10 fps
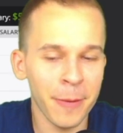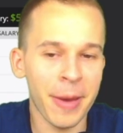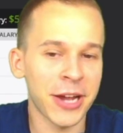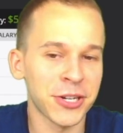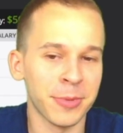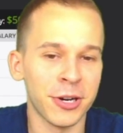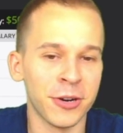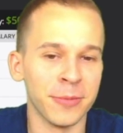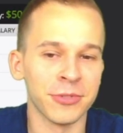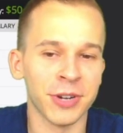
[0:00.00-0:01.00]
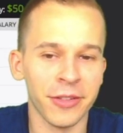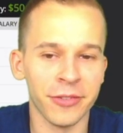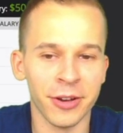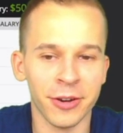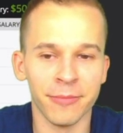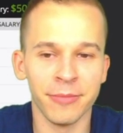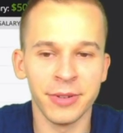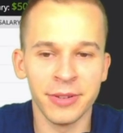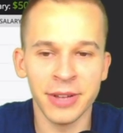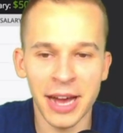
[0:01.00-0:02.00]
Patrick Mahomes, right? So
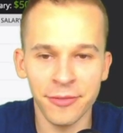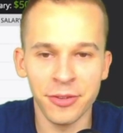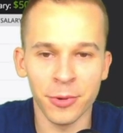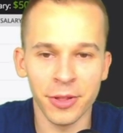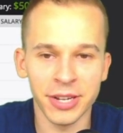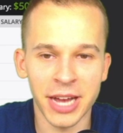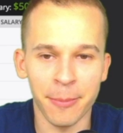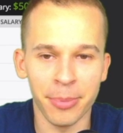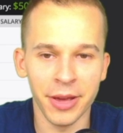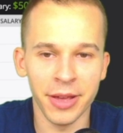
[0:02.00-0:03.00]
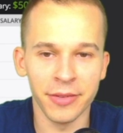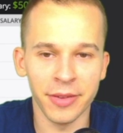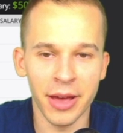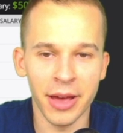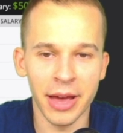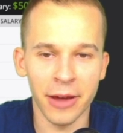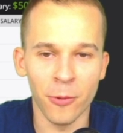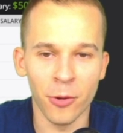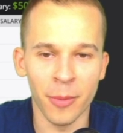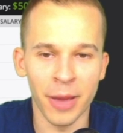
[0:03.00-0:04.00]
obviously one of the top plays at
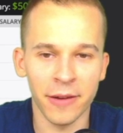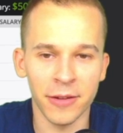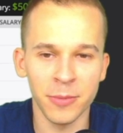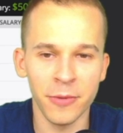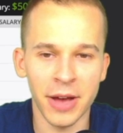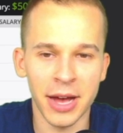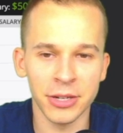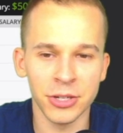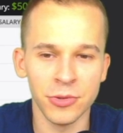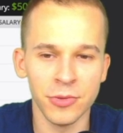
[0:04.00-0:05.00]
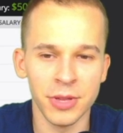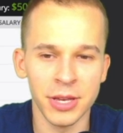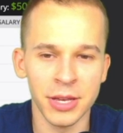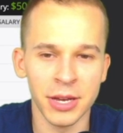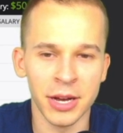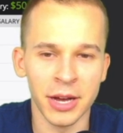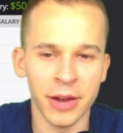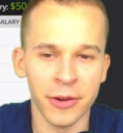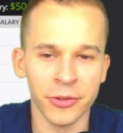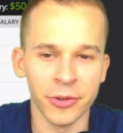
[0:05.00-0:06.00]
quarterback. Let's move on to the
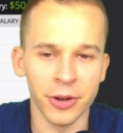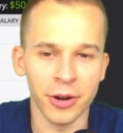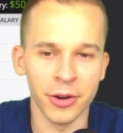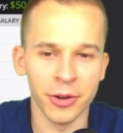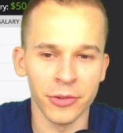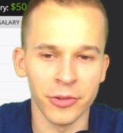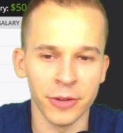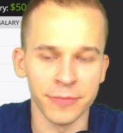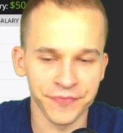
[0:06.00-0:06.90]
Arizona Cardinals. So